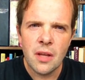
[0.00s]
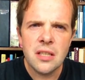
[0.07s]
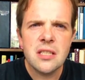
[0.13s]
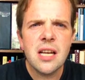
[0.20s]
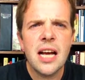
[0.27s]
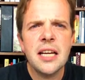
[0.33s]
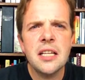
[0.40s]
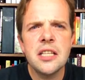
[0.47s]

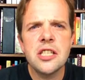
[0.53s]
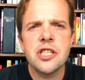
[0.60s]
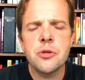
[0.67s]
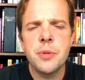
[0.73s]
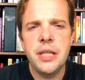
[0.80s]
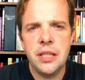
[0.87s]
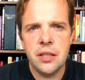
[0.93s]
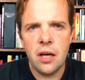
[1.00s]
slightly
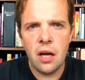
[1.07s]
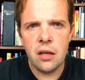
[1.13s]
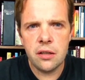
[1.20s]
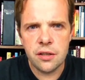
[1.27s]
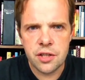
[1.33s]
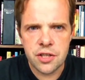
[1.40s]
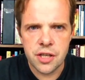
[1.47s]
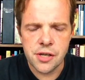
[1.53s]
sweet
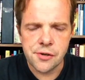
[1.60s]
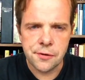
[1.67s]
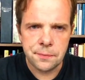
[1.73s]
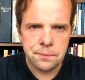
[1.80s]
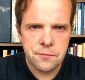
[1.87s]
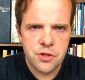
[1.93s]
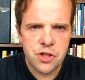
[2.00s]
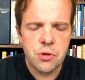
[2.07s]
undertone
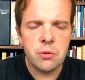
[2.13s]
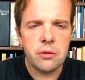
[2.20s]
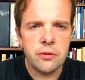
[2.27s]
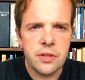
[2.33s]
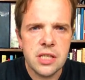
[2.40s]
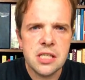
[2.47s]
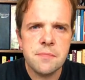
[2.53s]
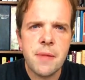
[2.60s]
to all
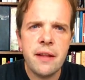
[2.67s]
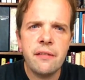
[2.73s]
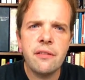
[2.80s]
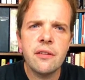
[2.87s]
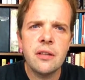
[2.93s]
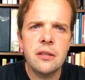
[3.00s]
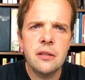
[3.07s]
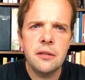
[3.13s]
this
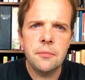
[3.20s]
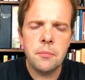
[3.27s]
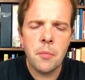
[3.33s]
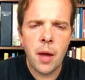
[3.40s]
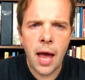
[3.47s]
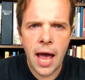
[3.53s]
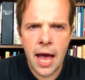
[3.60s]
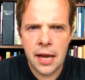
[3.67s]
menthol
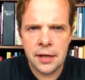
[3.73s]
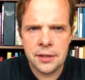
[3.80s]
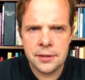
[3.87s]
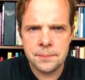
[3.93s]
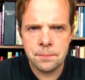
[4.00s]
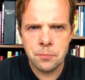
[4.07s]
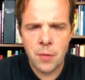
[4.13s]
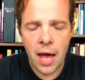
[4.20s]

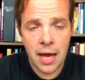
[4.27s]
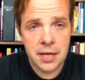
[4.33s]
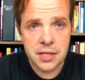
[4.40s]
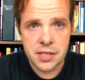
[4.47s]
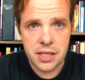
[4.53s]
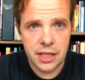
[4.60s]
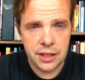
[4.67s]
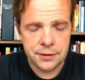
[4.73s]
and
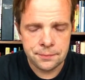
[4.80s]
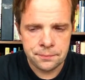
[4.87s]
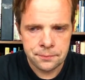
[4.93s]
aniseed.